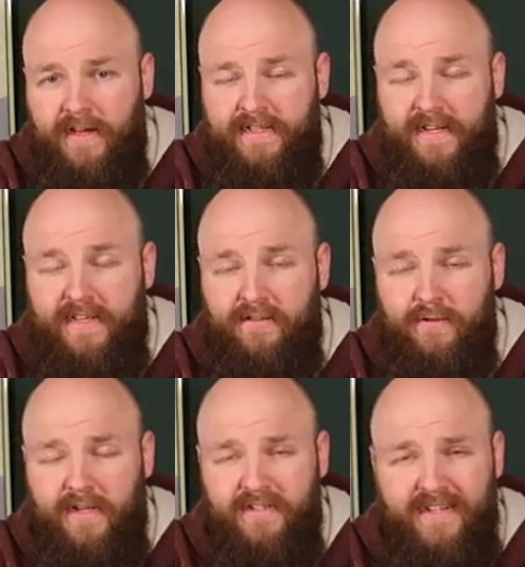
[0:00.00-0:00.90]
Then in
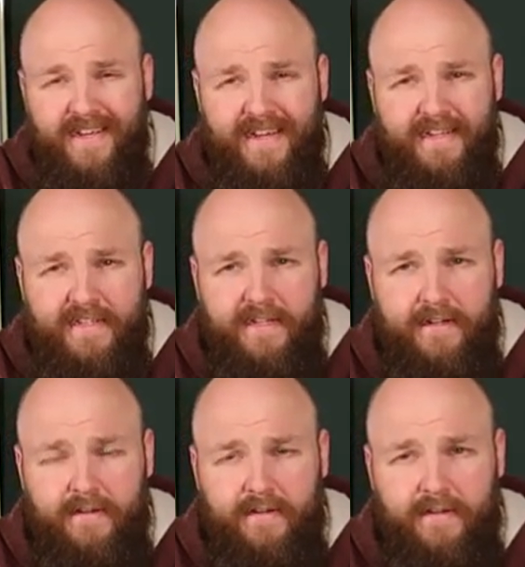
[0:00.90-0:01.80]

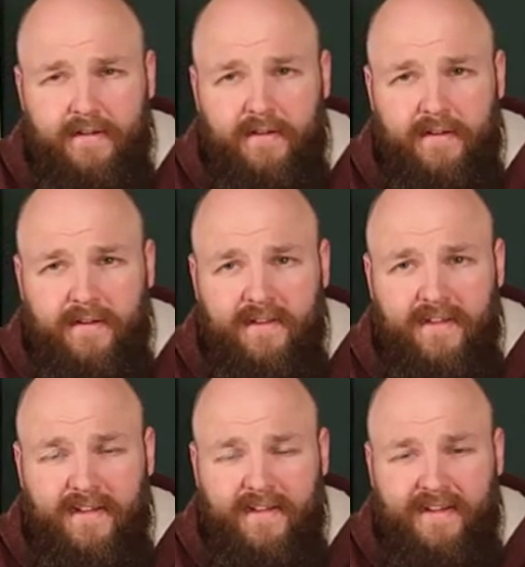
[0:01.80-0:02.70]
2018,
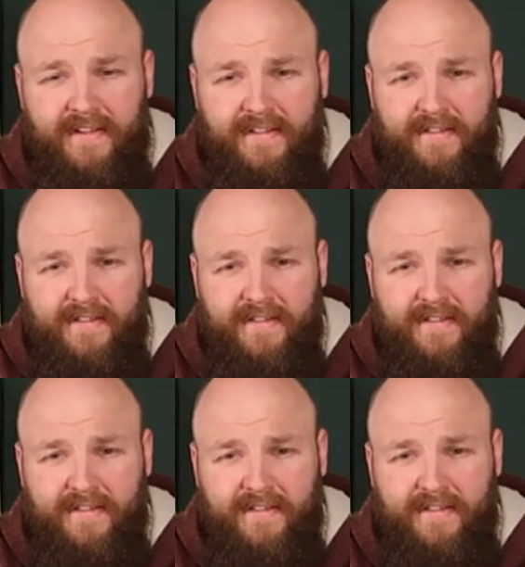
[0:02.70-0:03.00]
uh,